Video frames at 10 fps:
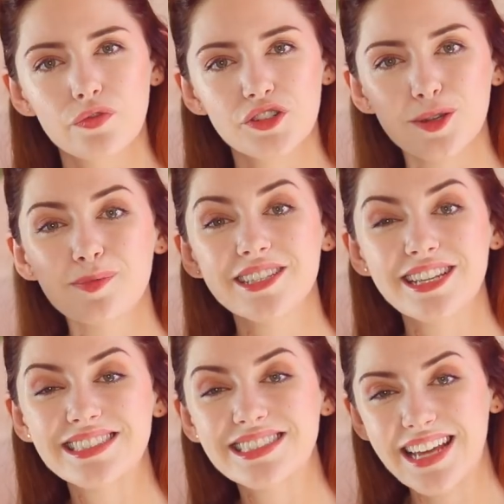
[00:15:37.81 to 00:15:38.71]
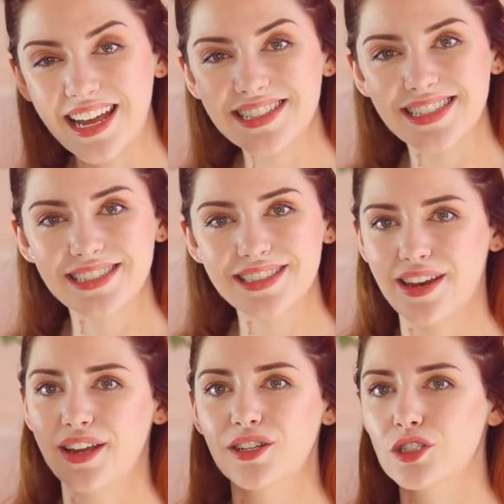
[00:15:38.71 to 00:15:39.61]
For something that's tasteless
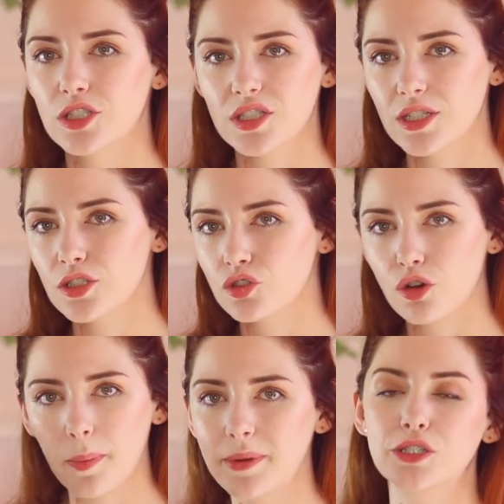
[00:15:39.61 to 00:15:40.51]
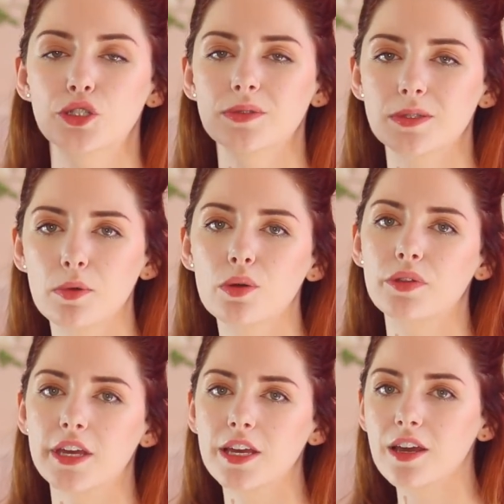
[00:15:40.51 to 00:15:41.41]
that I can just drop into a
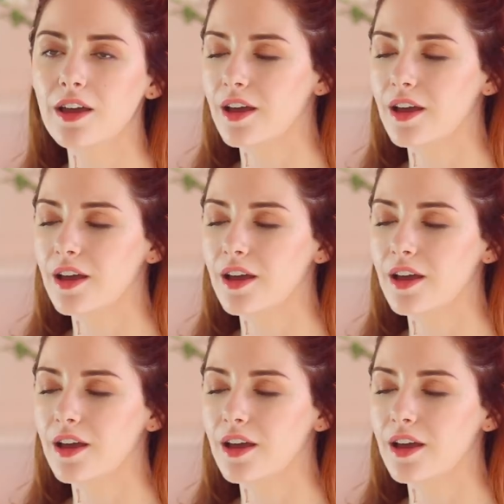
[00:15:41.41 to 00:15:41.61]
smoothie